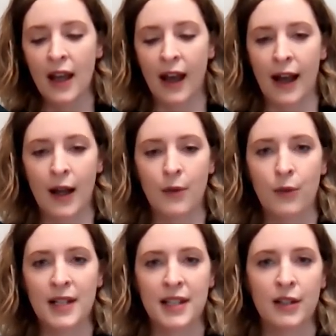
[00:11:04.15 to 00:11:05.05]

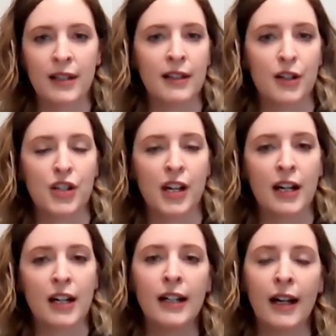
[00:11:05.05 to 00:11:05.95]
Once they're in their
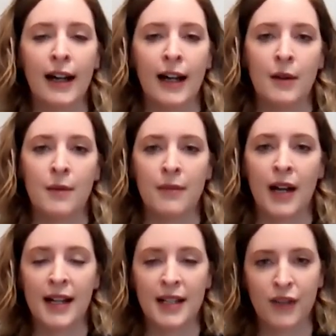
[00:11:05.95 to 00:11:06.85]
chair,
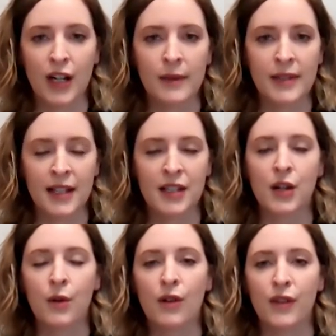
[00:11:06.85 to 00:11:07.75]
I, as the pharmacist,
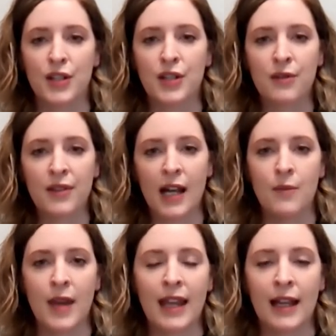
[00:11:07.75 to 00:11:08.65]
go over to
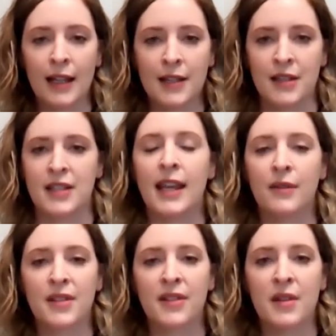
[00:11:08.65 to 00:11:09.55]
them and
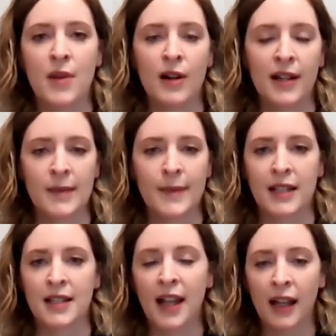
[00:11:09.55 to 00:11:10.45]
counsel them on
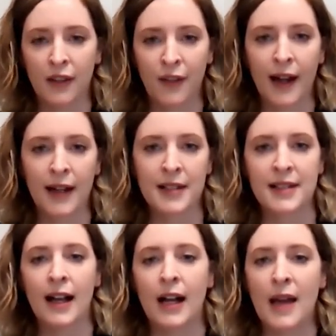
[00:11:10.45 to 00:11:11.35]
expected side effects,
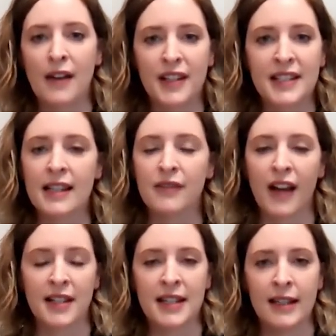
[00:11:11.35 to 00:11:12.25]
efficacy of the
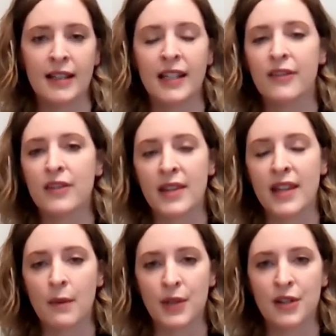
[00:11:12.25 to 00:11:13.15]
vaccine, and give them the
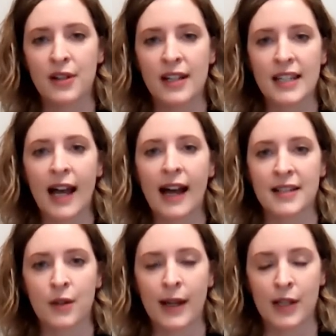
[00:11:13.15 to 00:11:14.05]
opportunity to
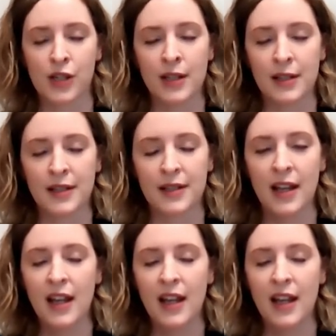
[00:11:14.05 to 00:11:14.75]
ask questions.